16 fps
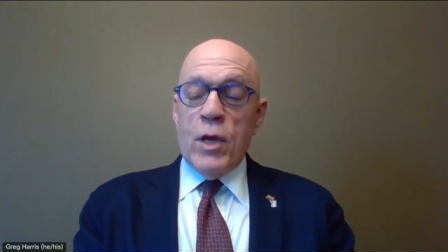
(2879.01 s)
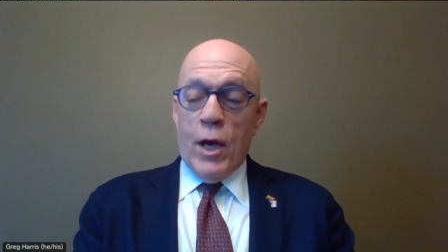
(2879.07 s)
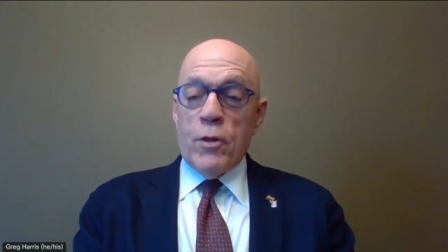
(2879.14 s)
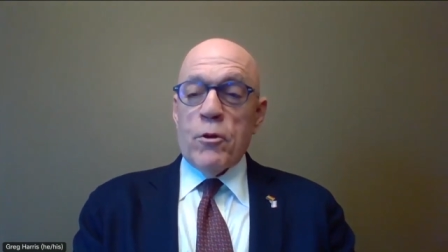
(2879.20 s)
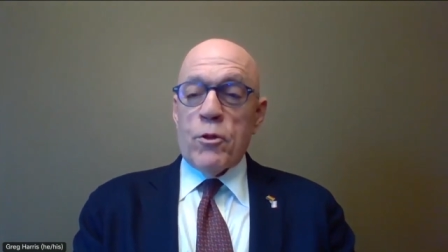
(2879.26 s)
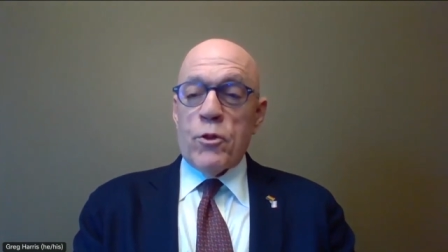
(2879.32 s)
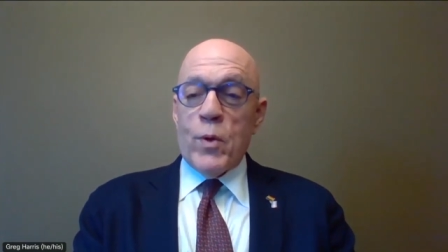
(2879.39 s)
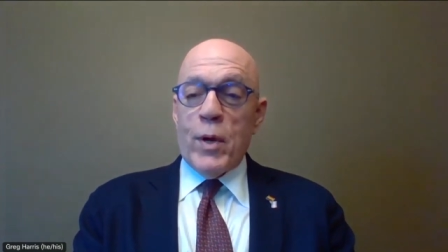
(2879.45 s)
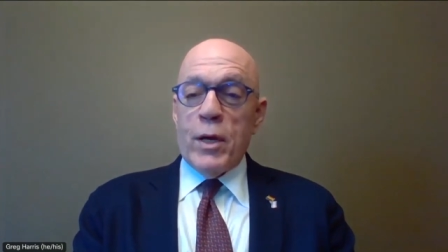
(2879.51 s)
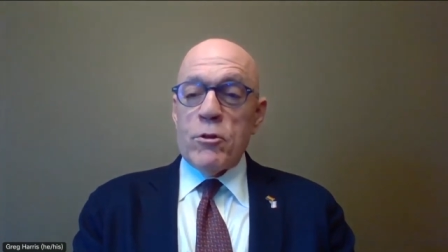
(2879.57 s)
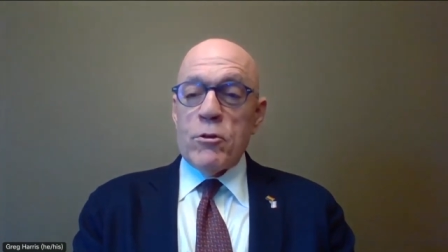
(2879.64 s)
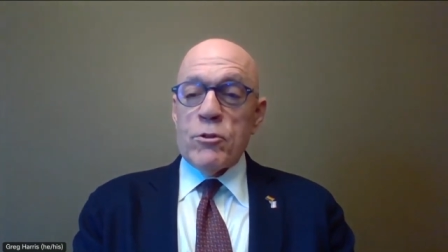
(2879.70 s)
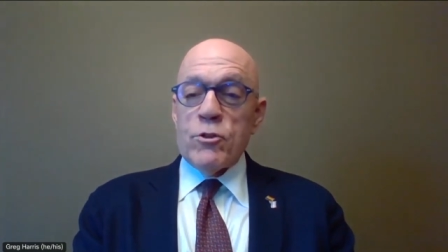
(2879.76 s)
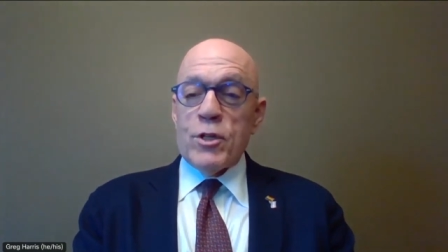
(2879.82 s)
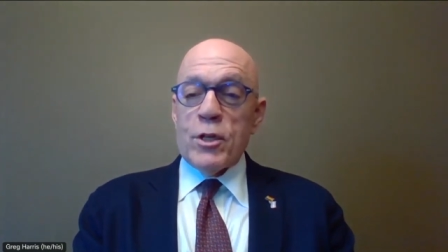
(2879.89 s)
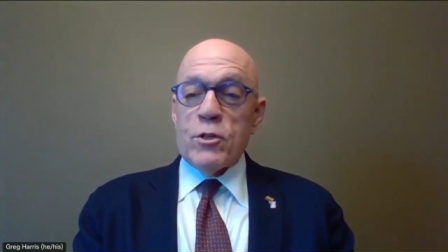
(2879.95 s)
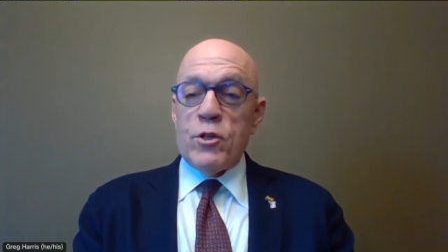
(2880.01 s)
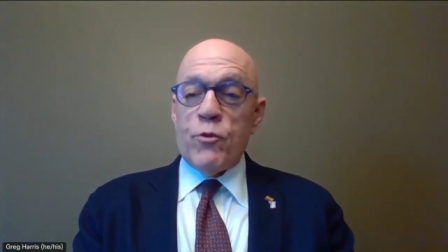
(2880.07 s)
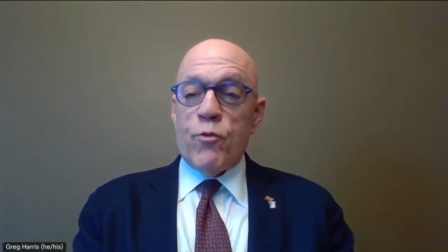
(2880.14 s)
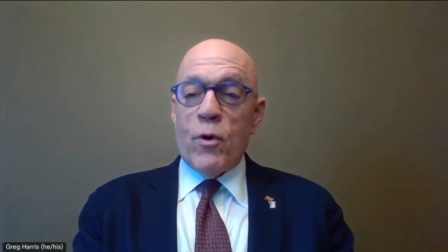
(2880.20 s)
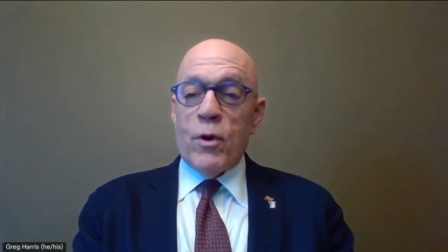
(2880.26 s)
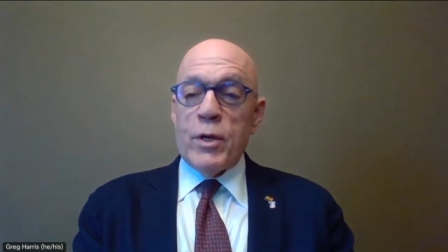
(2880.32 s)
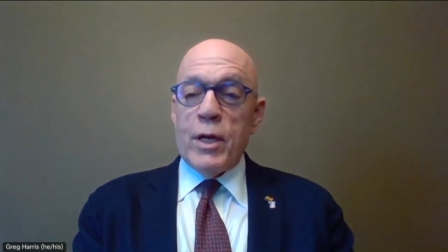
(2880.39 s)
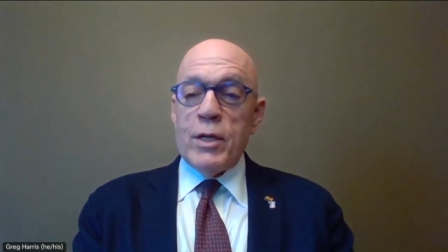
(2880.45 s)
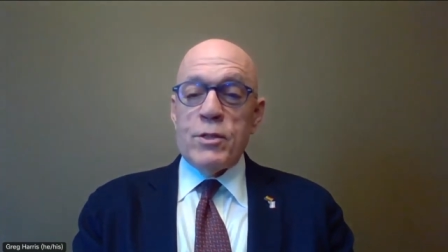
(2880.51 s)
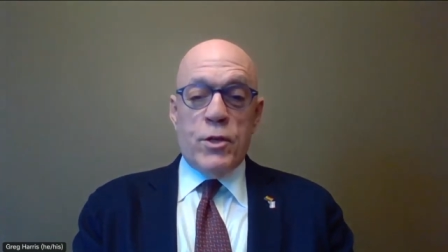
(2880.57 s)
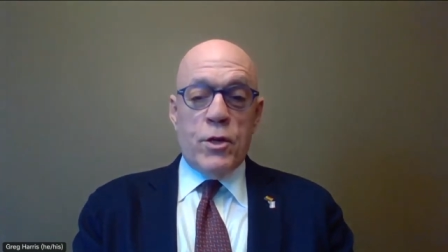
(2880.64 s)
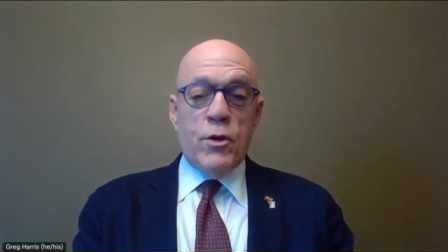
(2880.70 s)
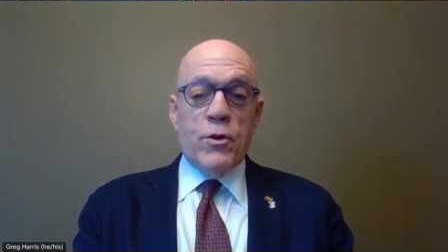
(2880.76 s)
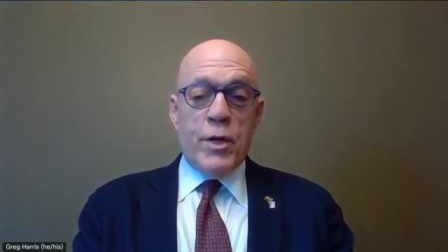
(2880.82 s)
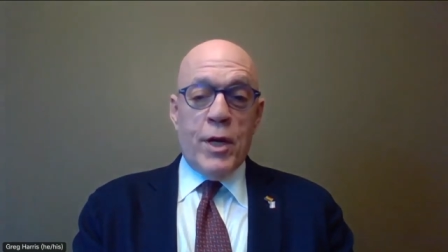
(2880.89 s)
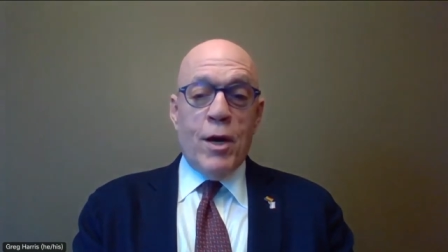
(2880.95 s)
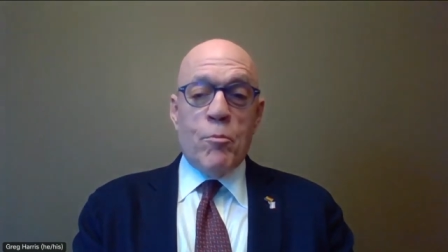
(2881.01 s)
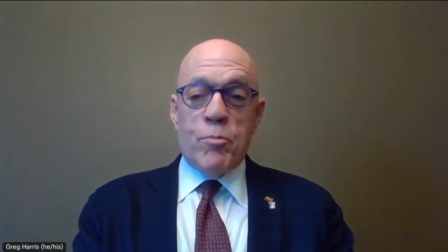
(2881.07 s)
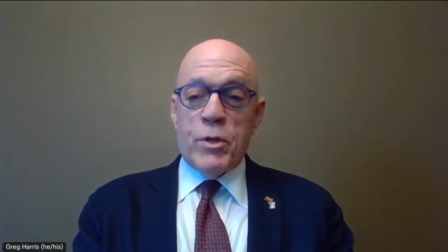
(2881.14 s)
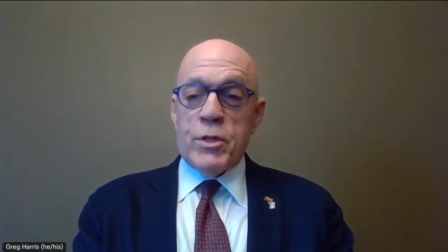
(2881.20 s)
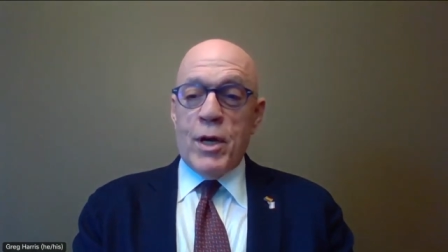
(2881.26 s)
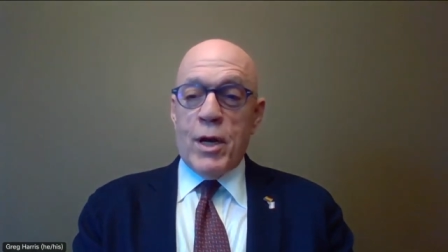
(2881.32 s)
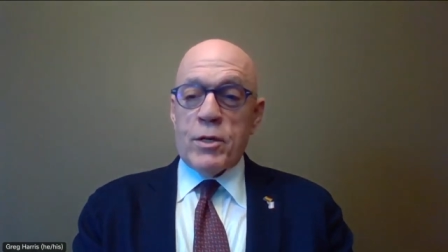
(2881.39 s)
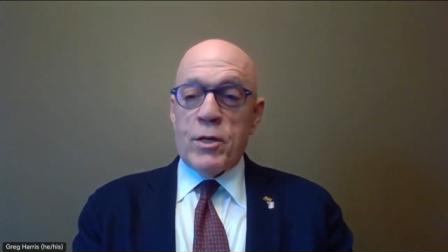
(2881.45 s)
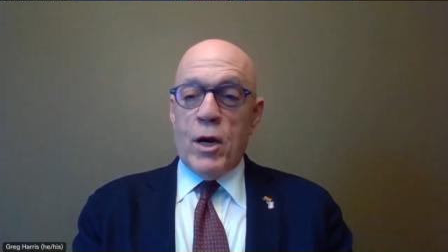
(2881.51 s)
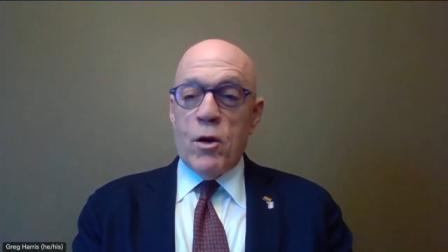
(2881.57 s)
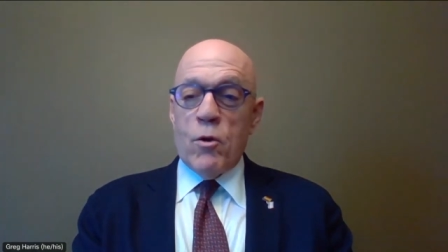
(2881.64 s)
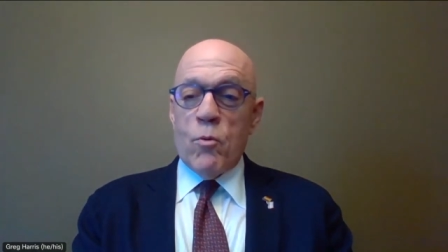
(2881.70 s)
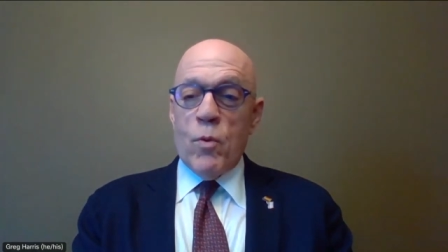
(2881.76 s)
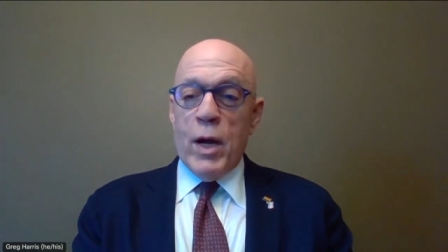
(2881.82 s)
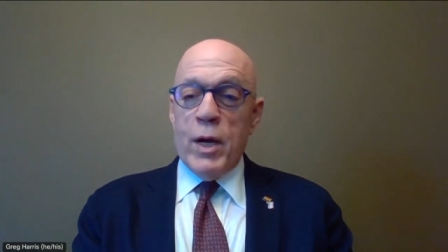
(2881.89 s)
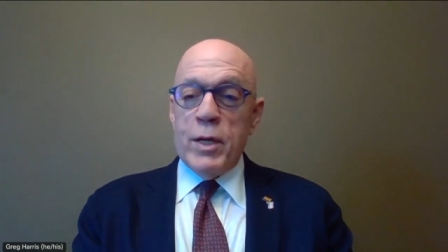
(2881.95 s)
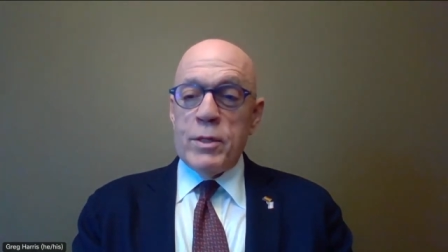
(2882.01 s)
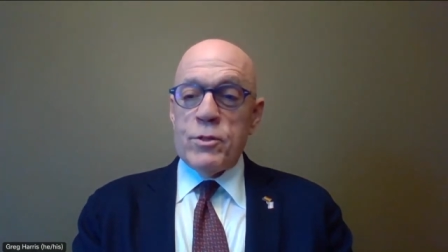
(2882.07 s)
the other 364 days a year to help protect our